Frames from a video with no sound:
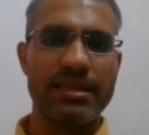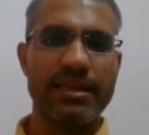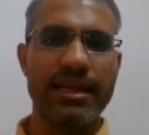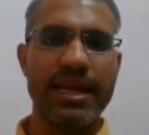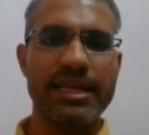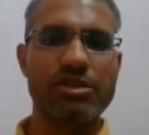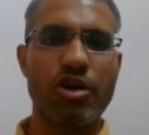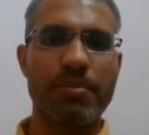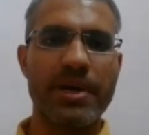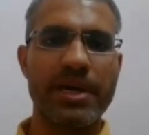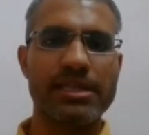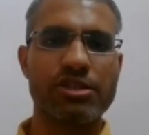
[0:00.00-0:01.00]
The next
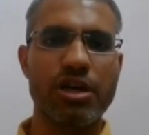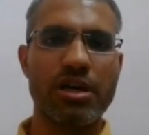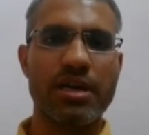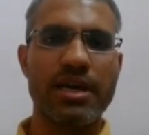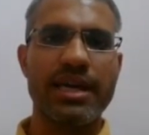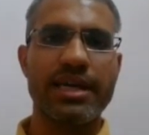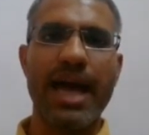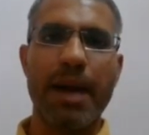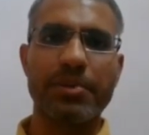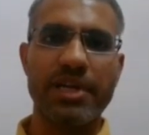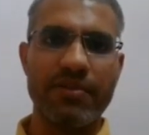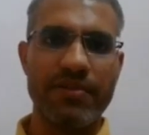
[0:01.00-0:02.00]
topic is your
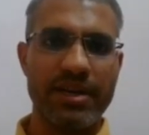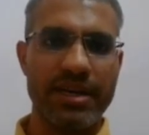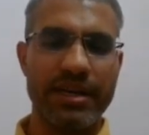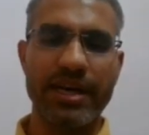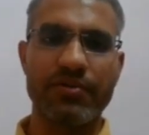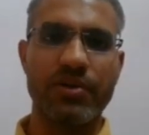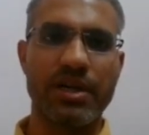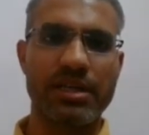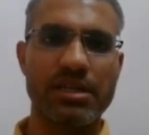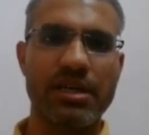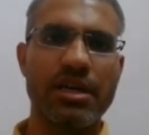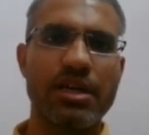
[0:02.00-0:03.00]
captive
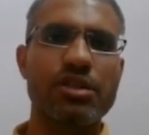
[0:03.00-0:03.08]
networks.